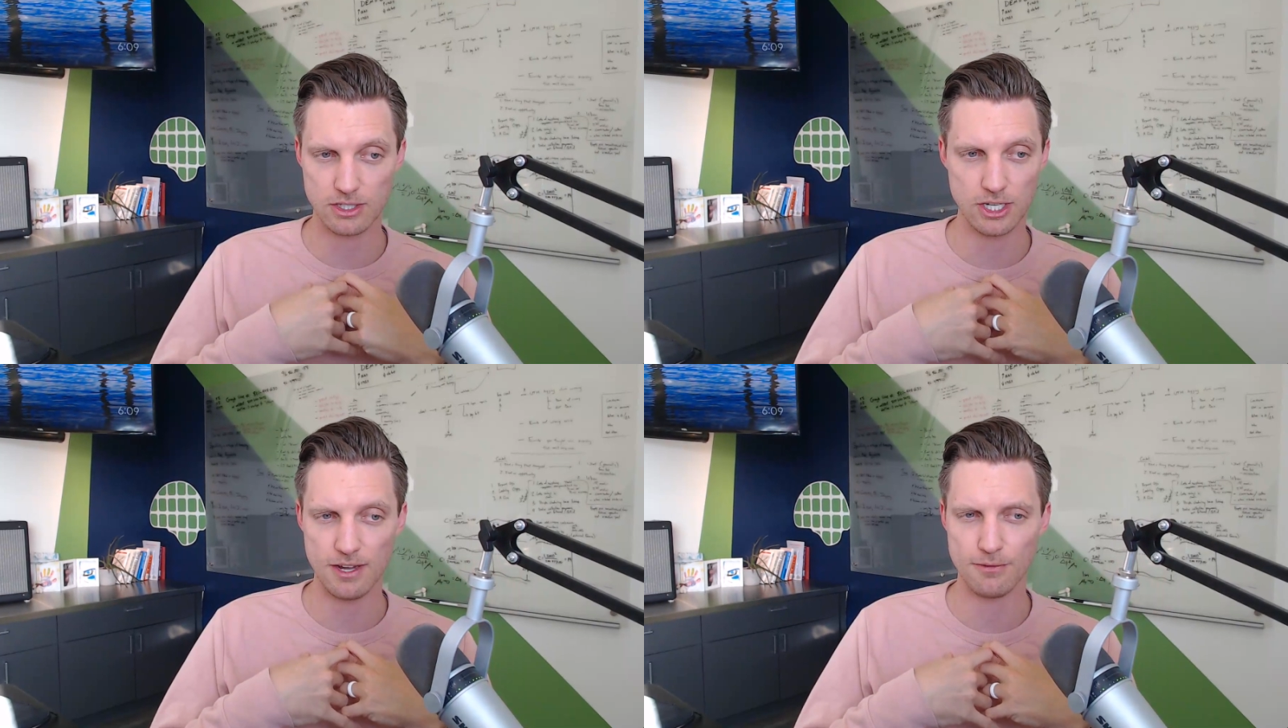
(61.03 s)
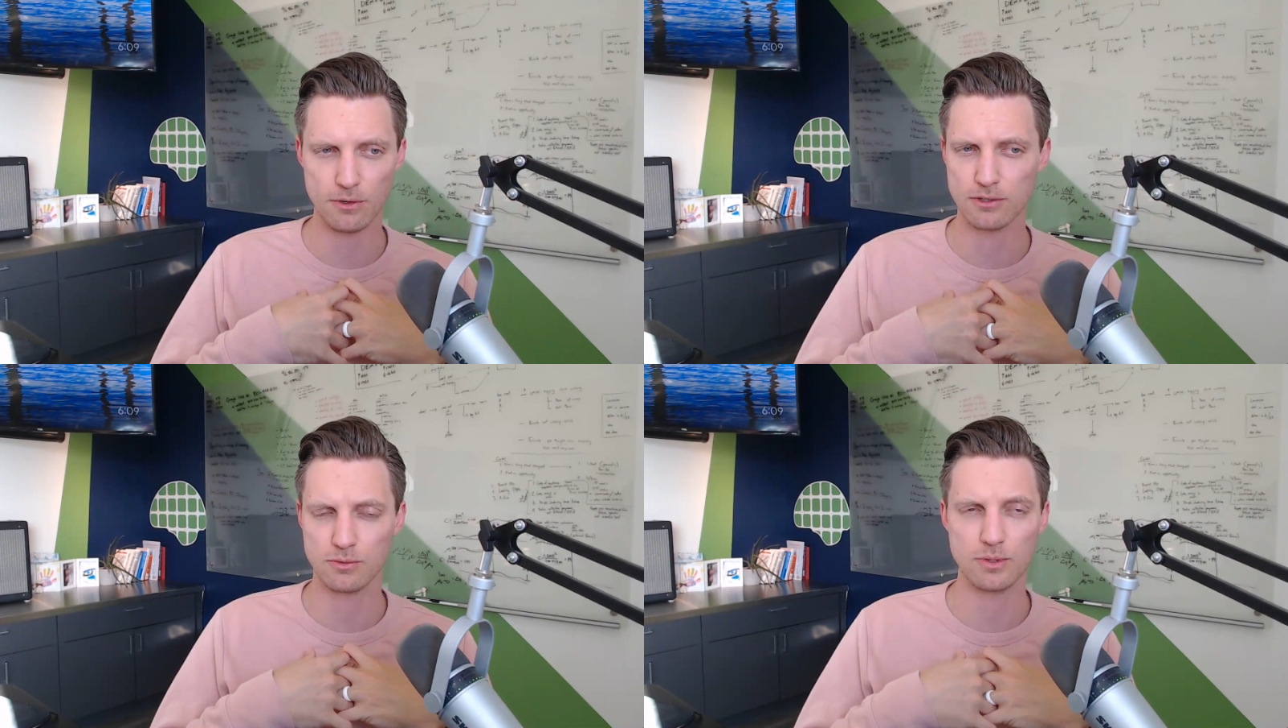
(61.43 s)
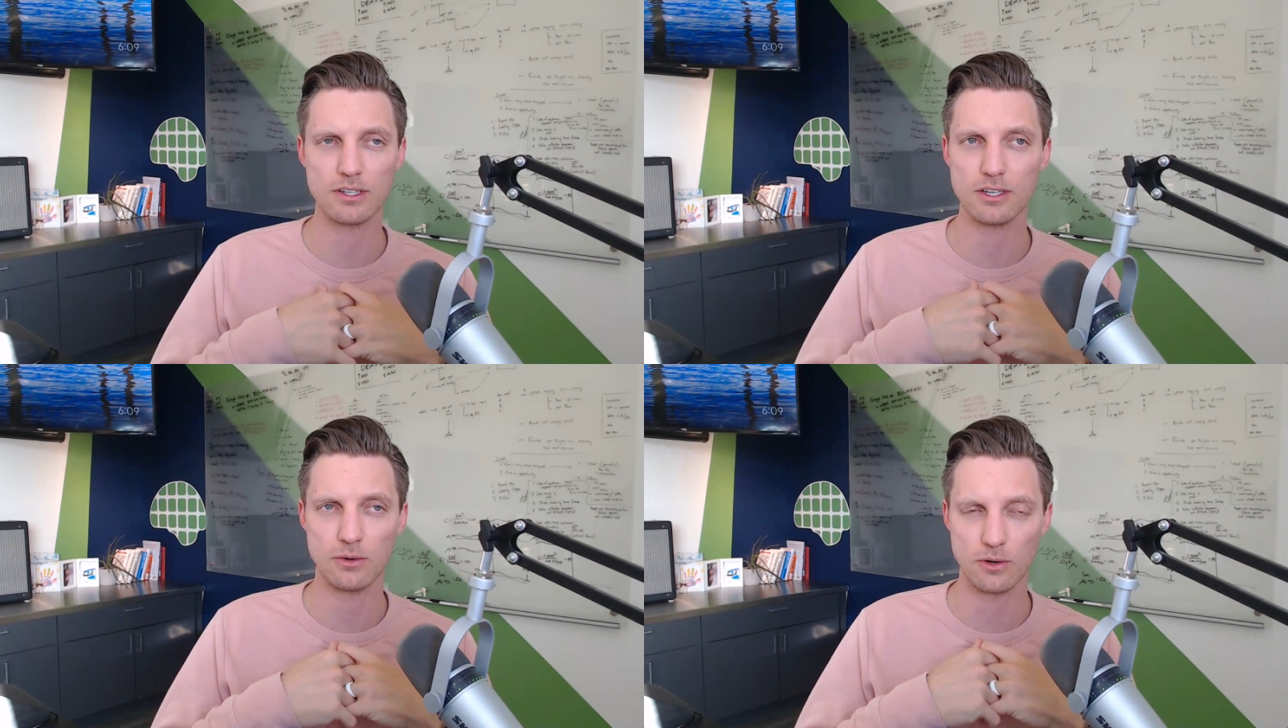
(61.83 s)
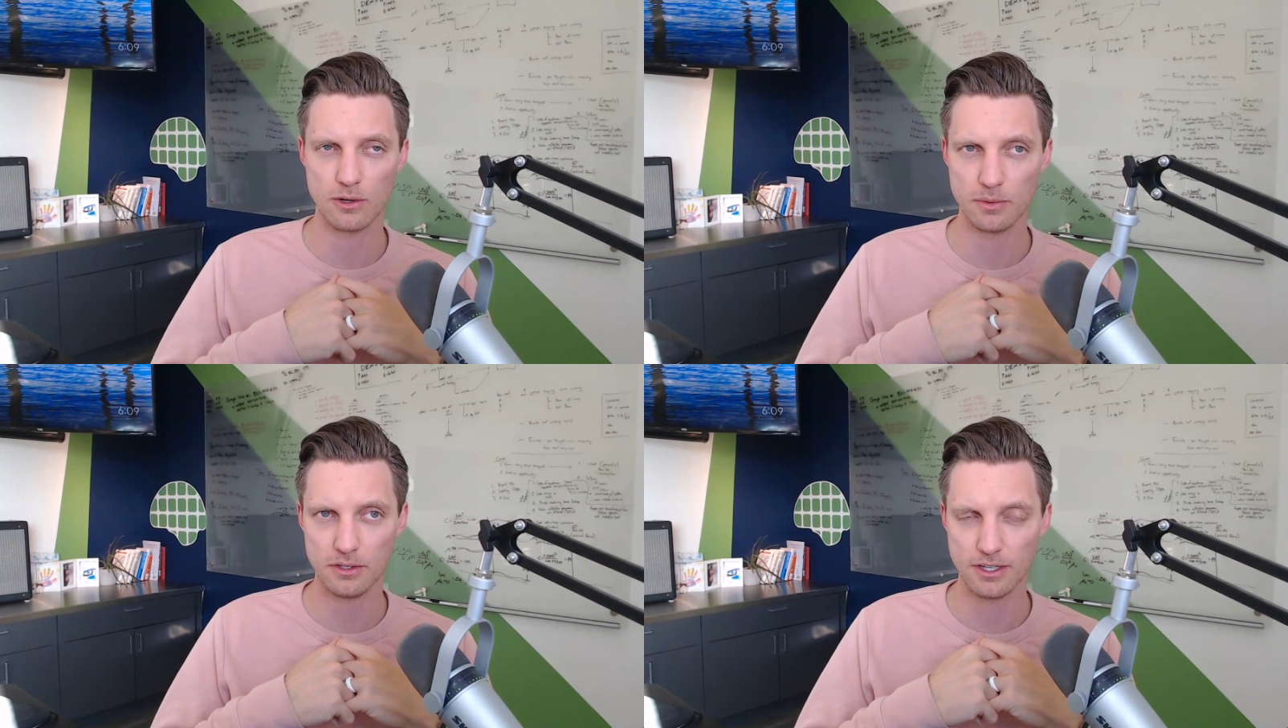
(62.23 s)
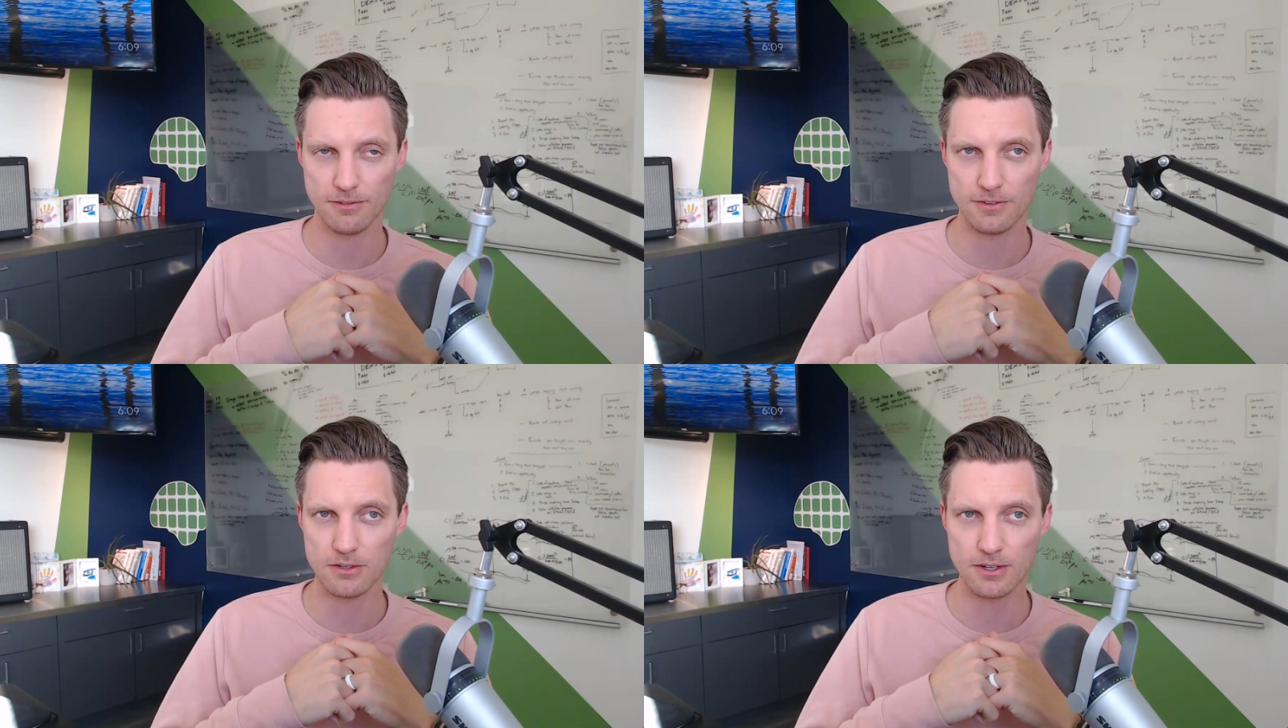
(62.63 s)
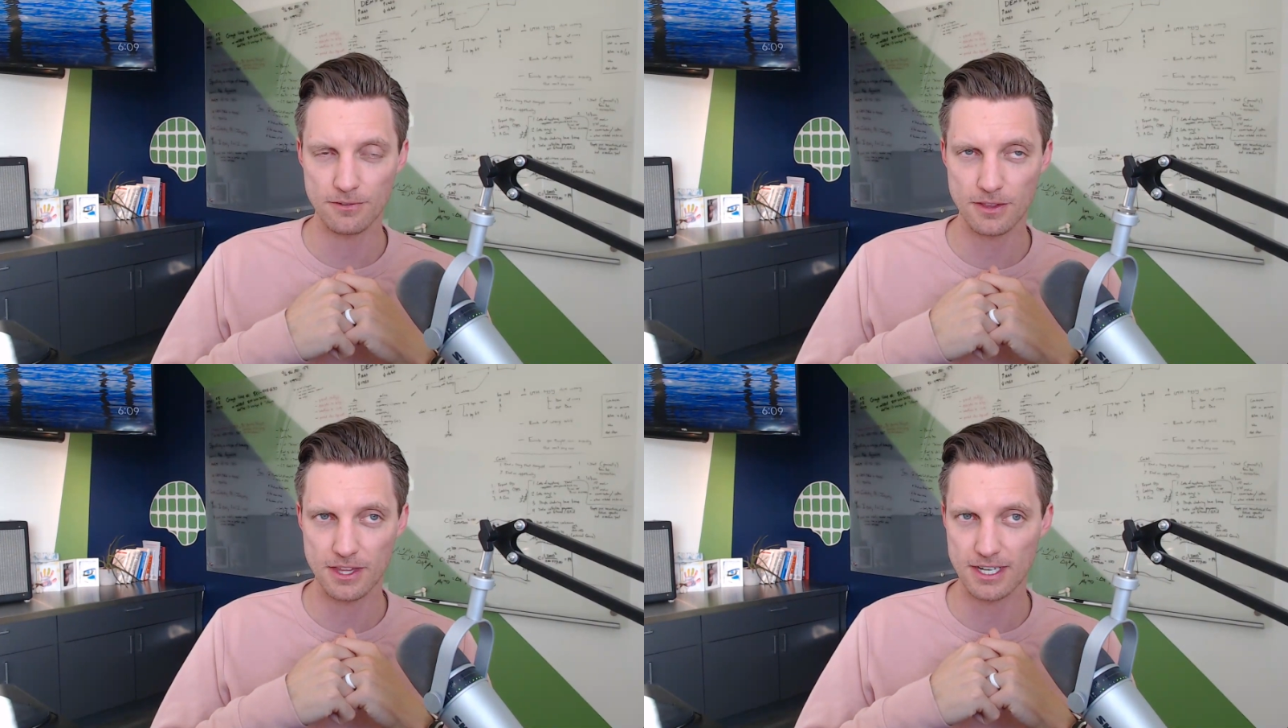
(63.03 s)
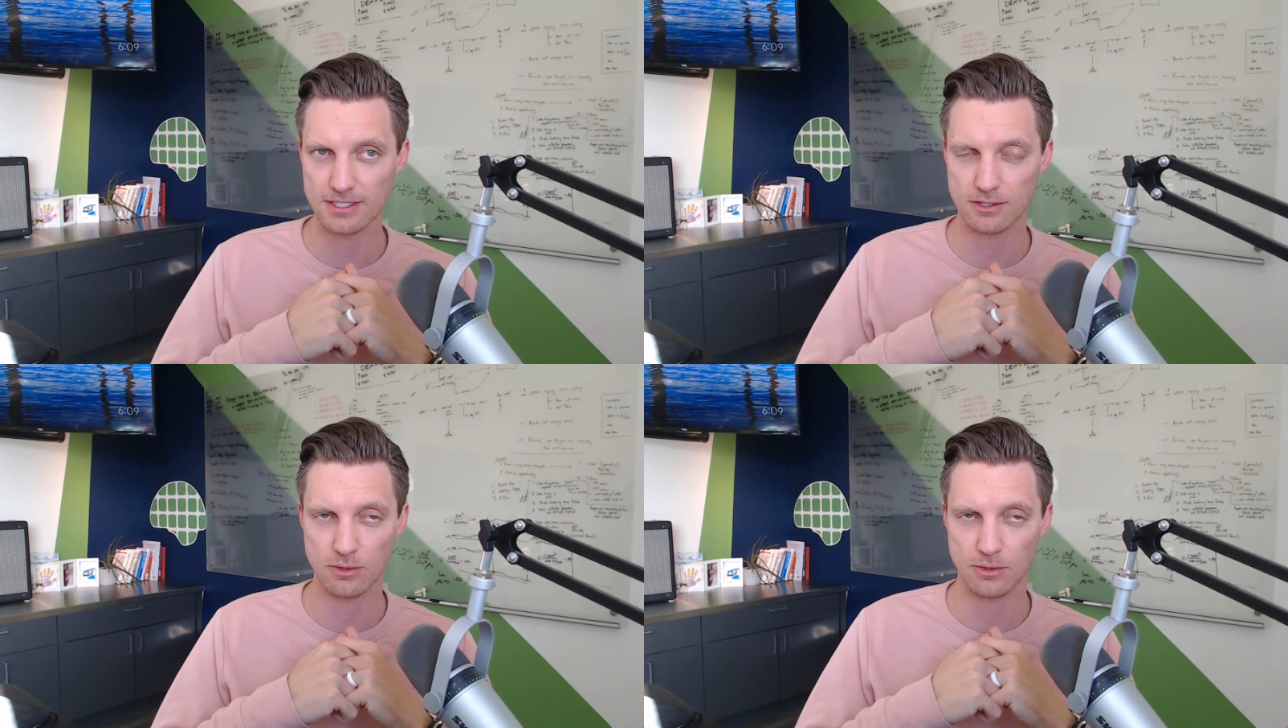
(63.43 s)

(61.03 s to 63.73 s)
GA4 is really horrible at a few different things. It's